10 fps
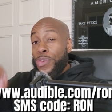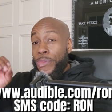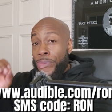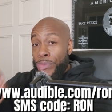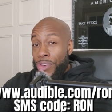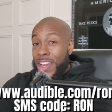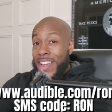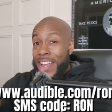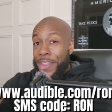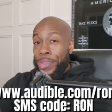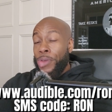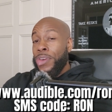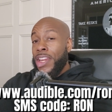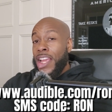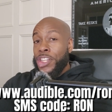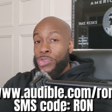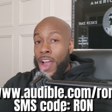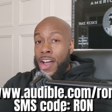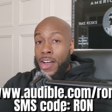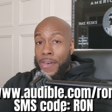your free 30 day
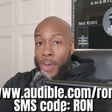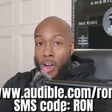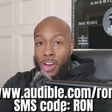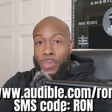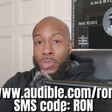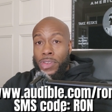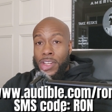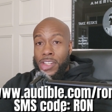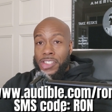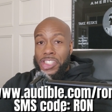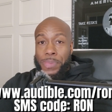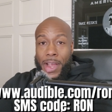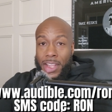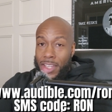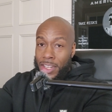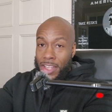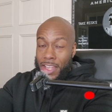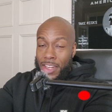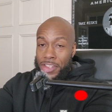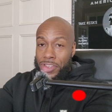trial of Audible just by clicking the
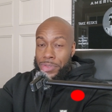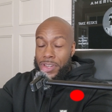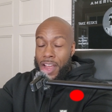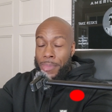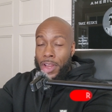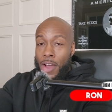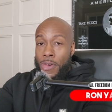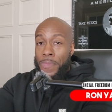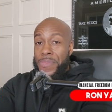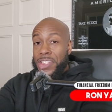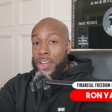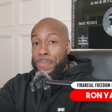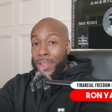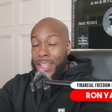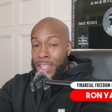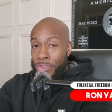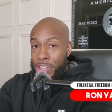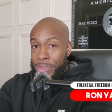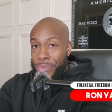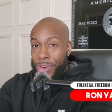link in the description down below. It's completely
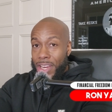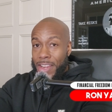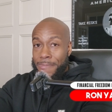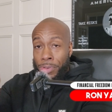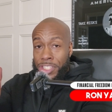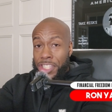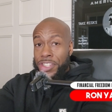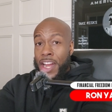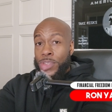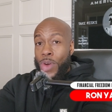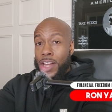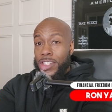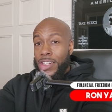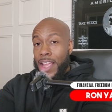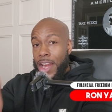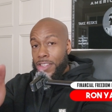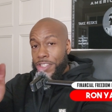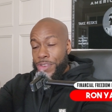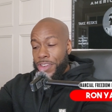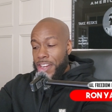risk free. Appreciate you guys watching, and I'll
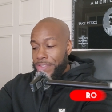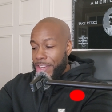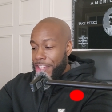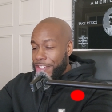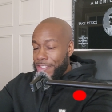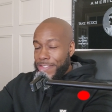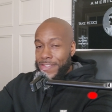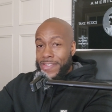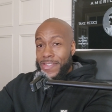see you on the next video.